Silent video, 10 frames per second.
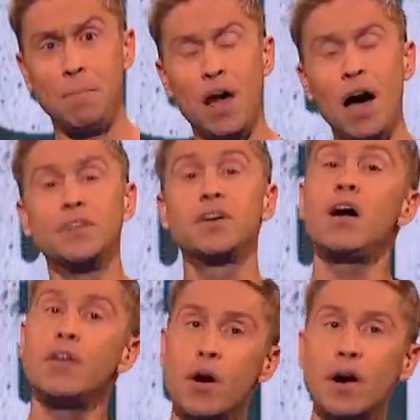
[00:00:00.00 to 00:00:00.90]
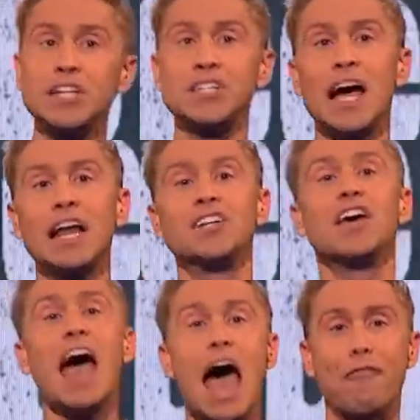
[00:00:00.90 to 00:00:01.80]
blood. Oh no, I had a salad.
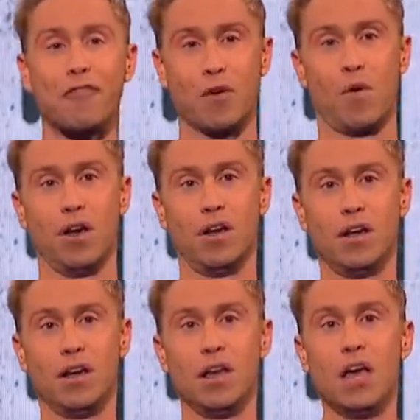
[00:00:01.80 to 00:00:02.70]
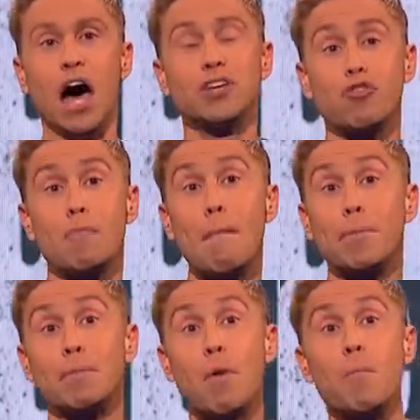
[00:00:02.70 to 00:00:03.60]
Everyone has
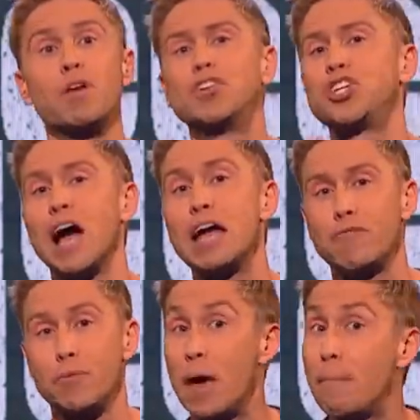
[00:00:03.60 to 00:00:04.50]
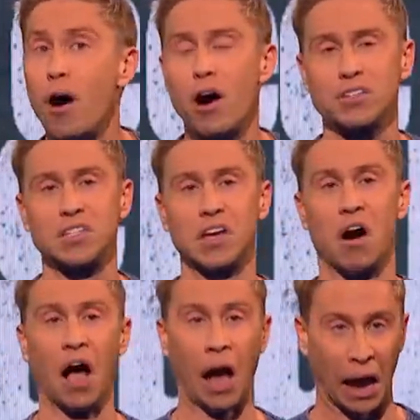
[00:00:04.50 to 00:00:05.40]
remembered a moment of shame from their past and
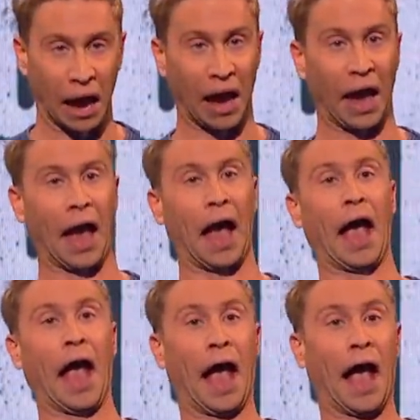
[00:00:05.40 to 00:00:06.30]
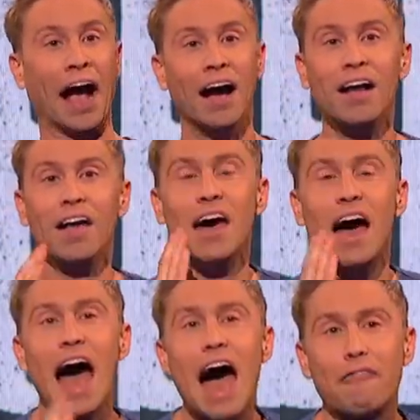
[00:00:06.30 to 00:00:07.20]
gone,
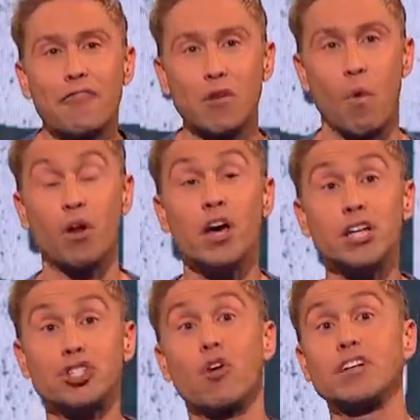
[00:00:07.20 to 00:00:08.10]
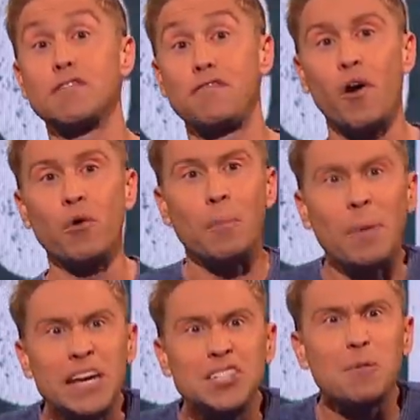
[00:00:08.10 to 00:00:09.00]
yeah. Everyone has tried to fold a
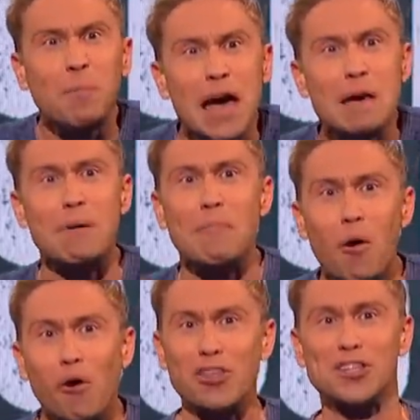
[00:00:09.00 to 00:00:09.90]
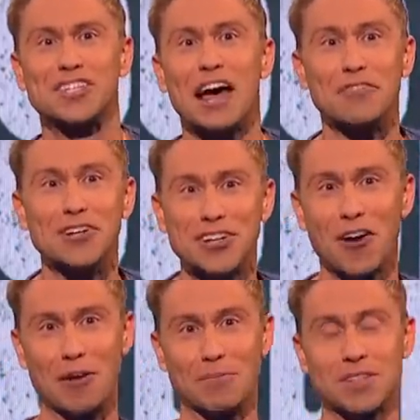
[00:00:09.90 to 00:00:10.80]
piece of paper more than 7
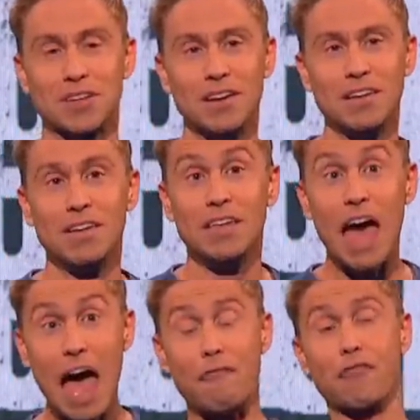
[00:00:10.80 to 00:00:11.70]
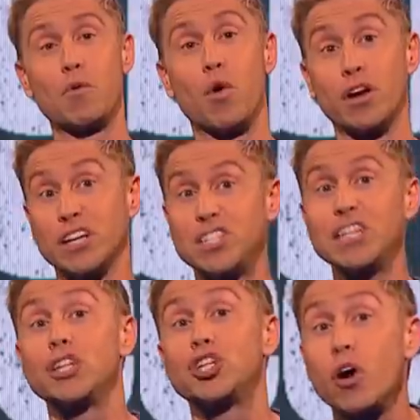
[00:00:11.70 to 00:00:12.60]
times. Everyone has
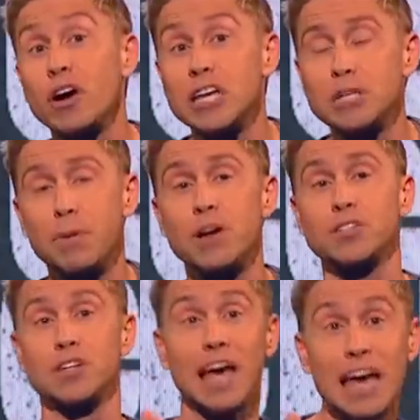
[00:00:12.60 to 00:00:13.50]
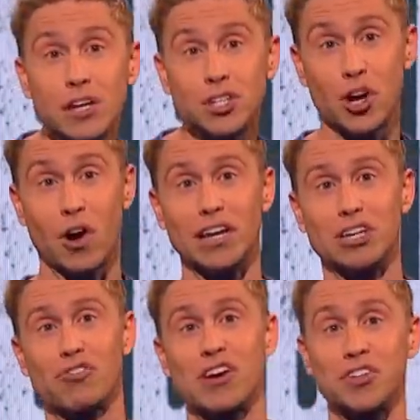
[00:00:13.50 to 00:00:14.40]
seen a Chinese person in a
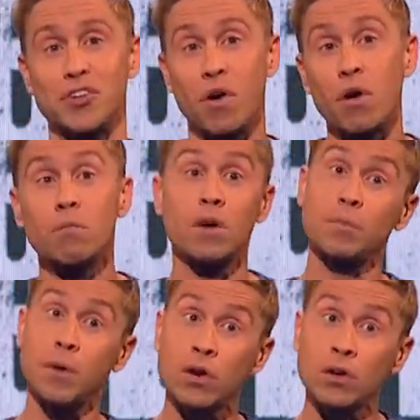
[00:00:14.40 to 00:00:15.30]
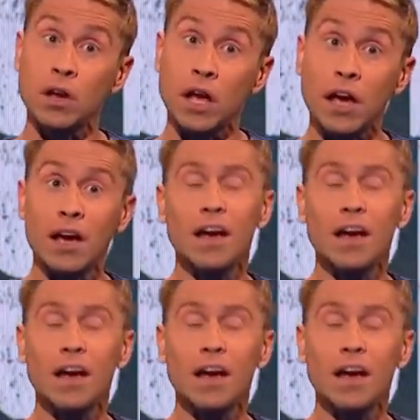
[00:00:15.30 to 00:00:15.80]
Chinese restaurant and gone, must be good in here.